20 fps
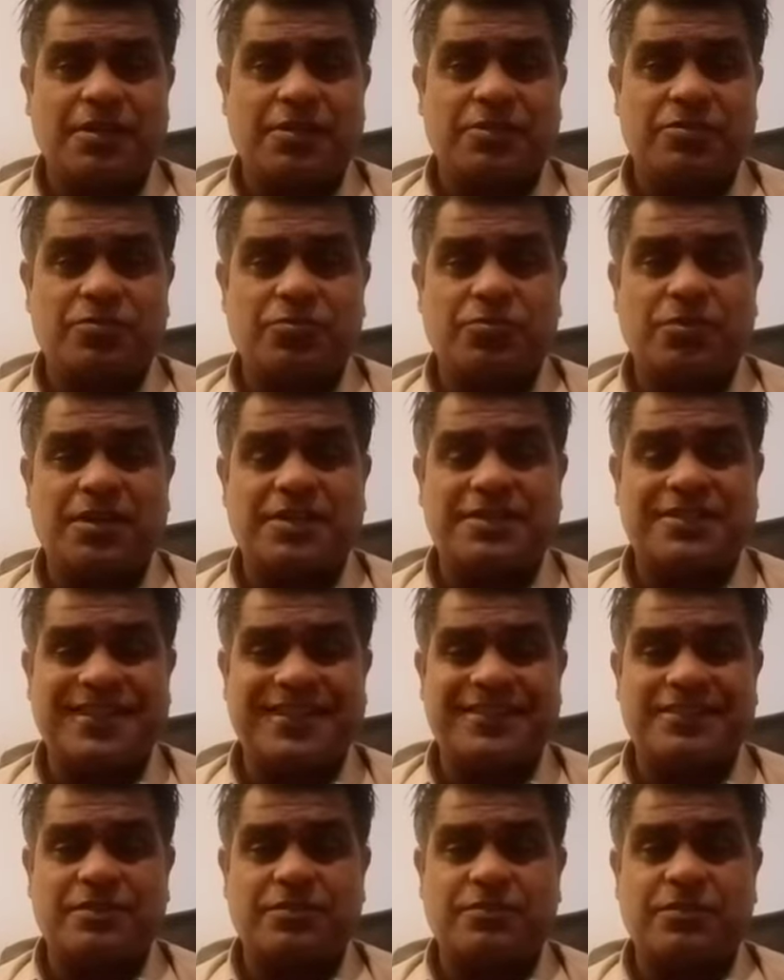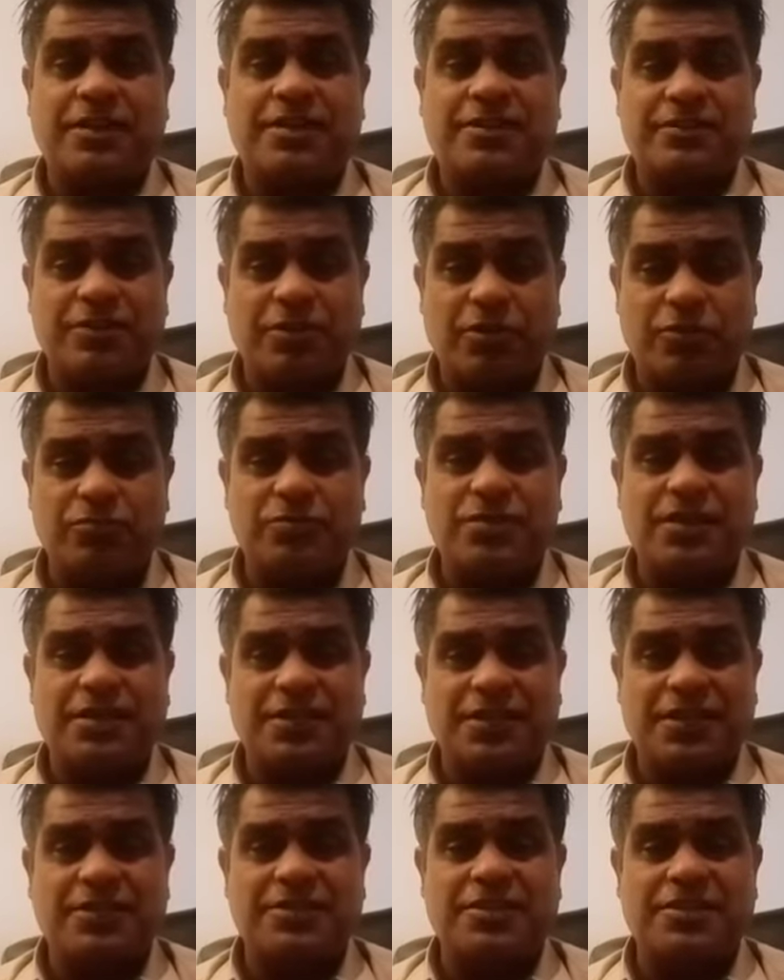to assess on
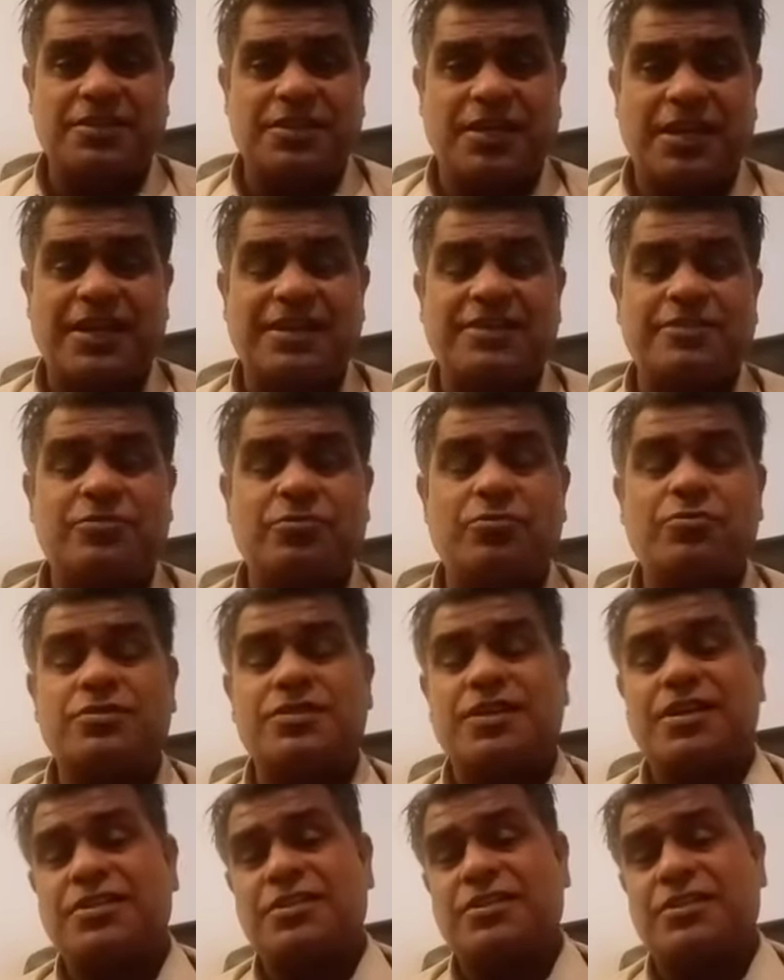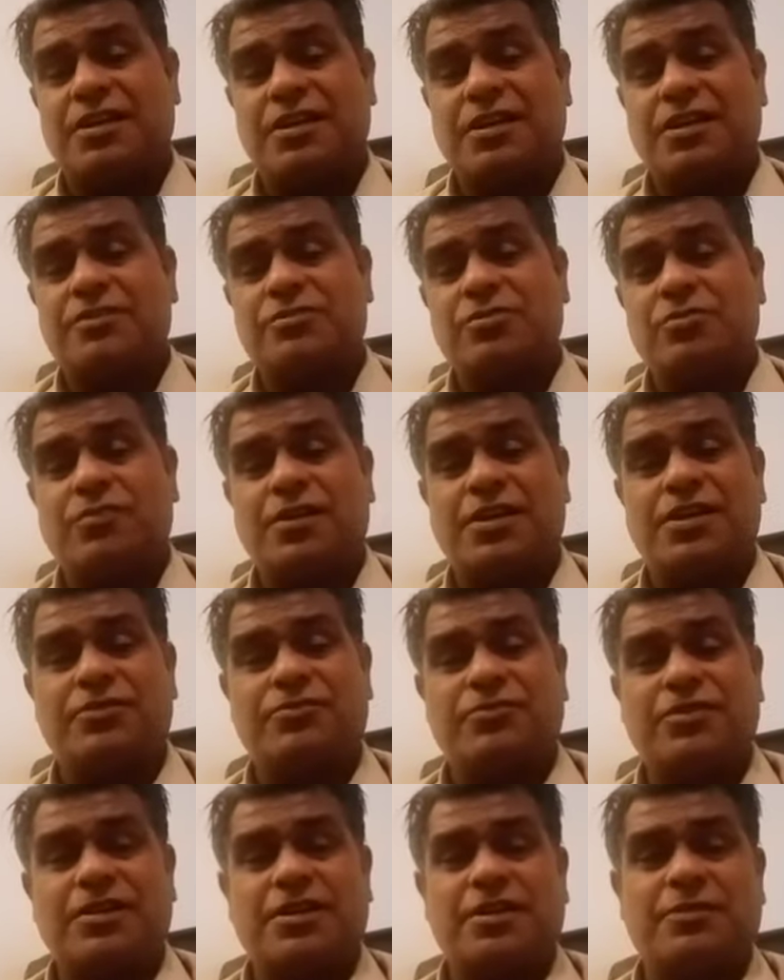thousand cases and those cases are also very
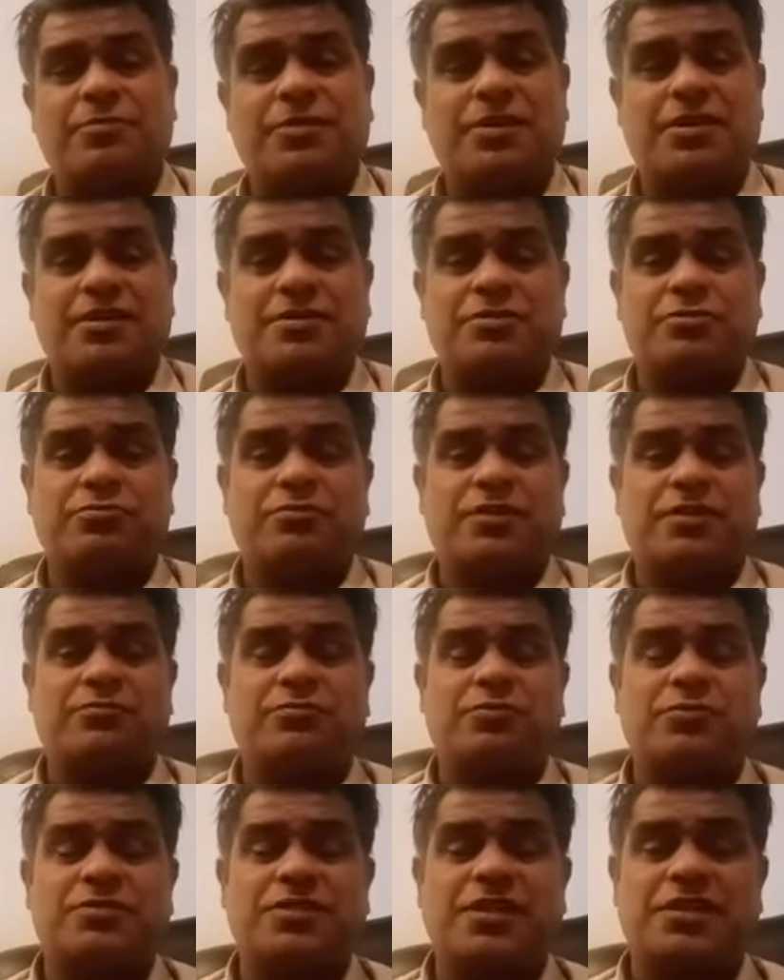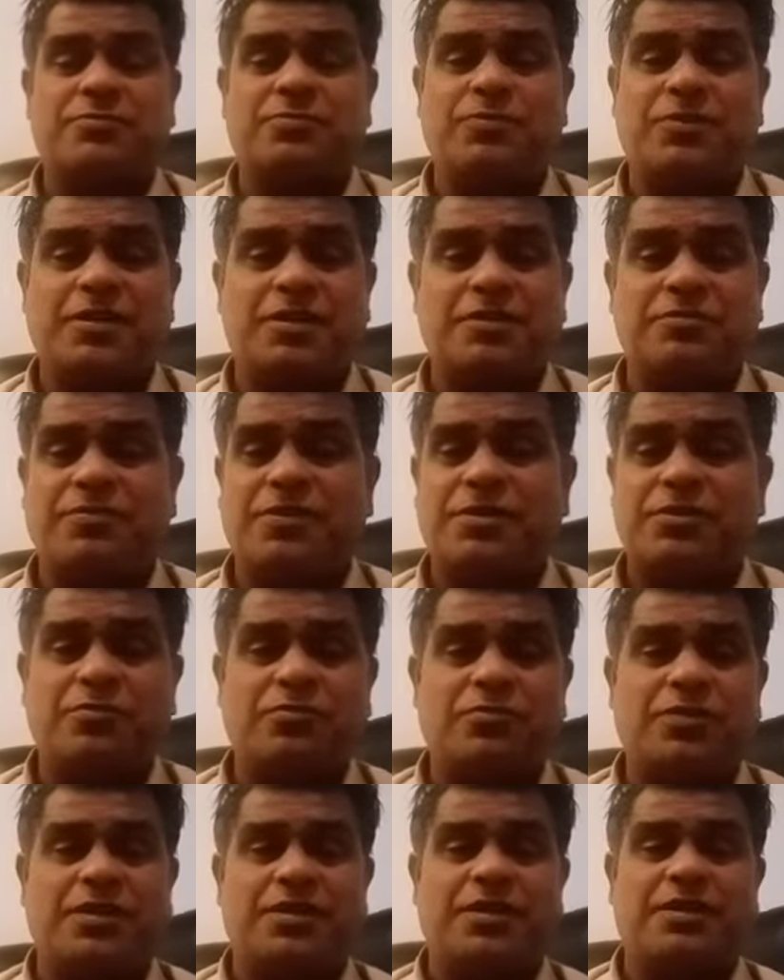tricky because you have to assess because when you
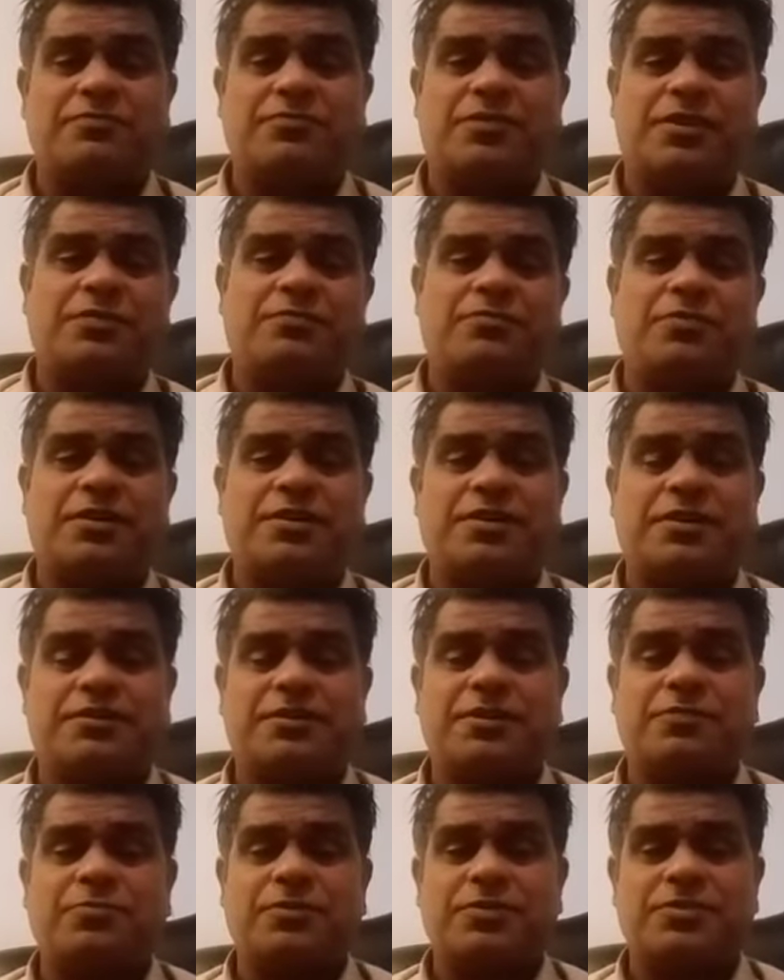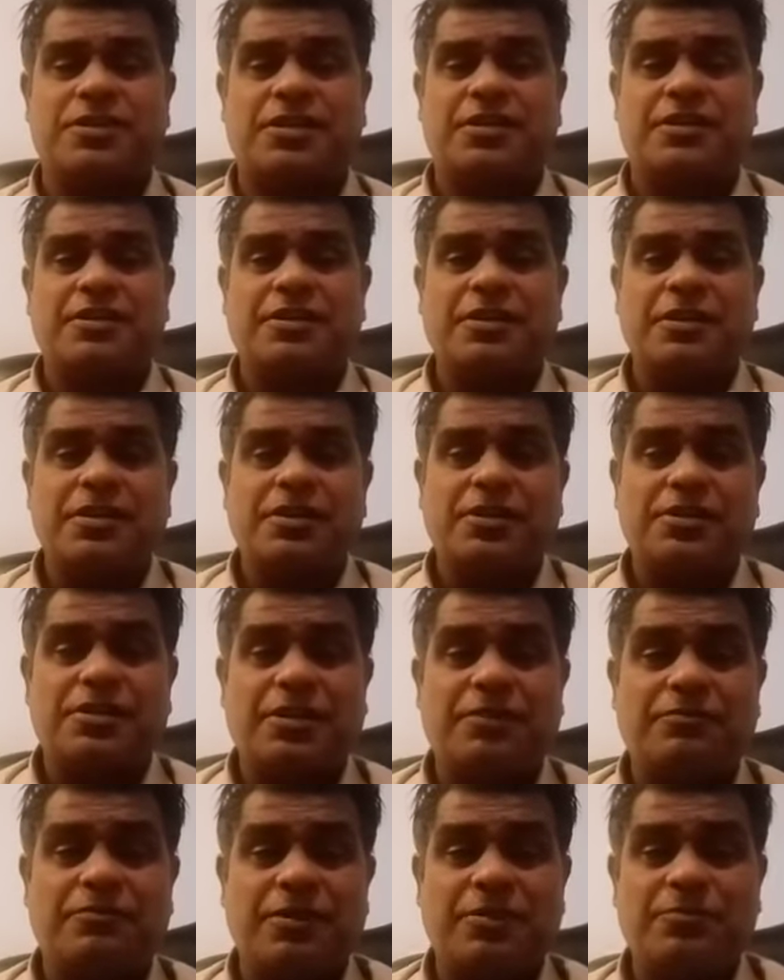will not verify 100%
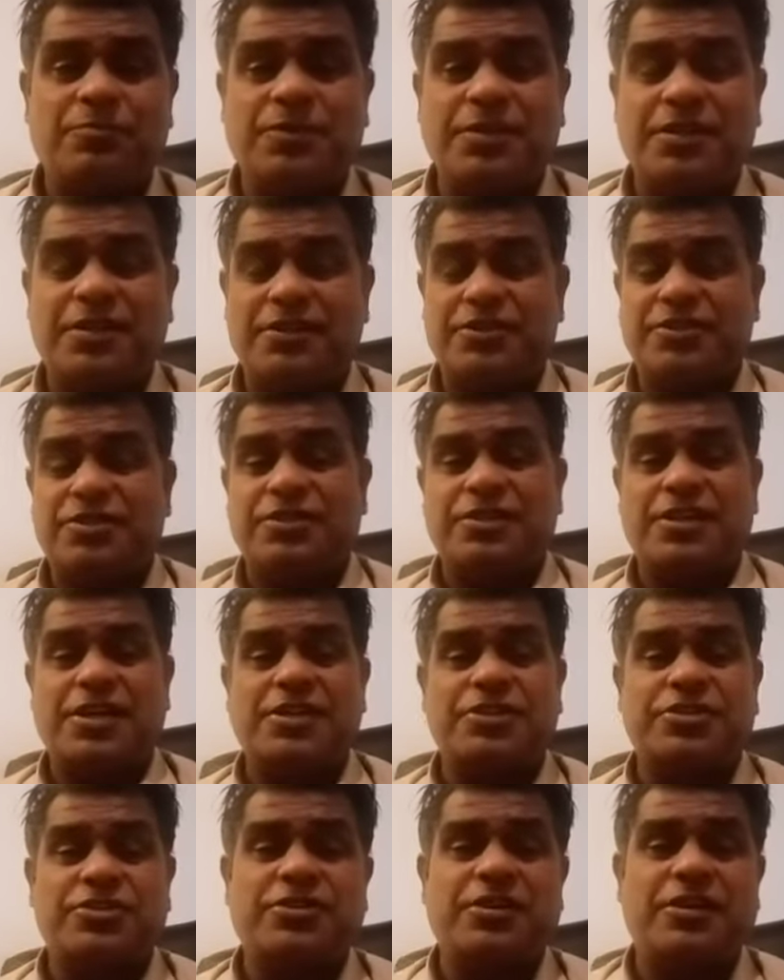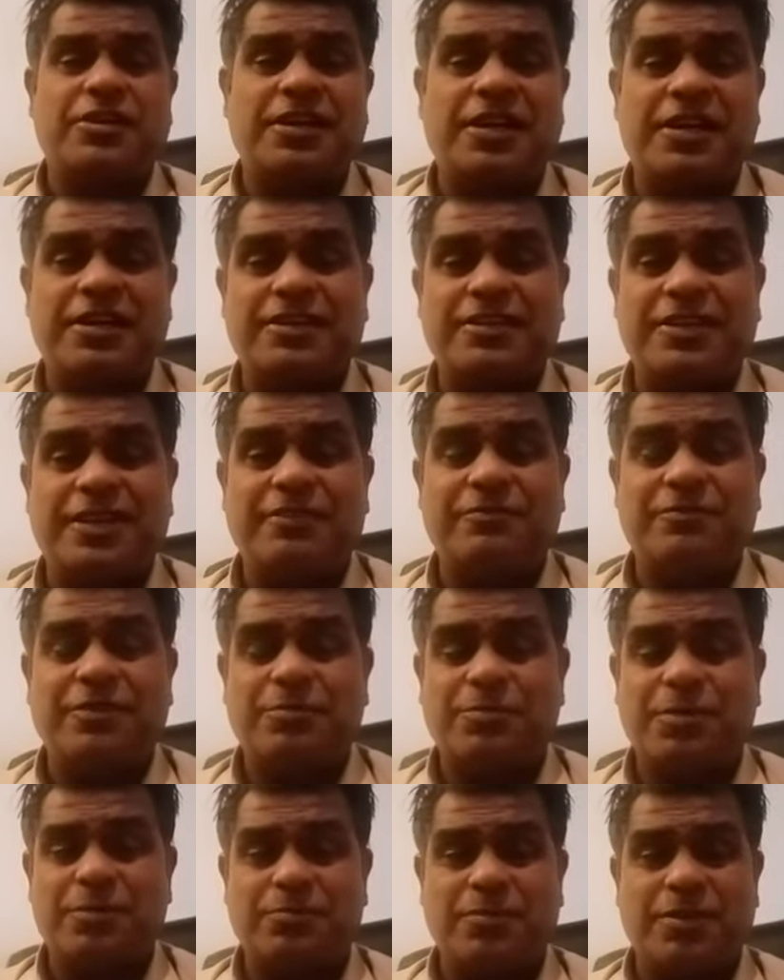they will be national and they
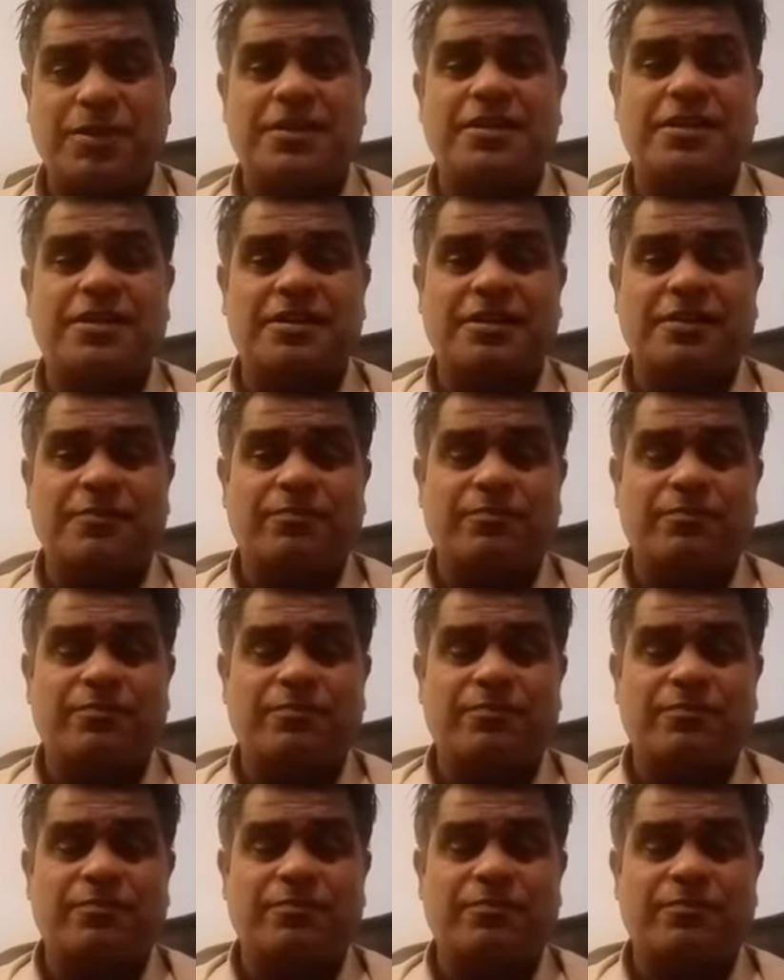will be burden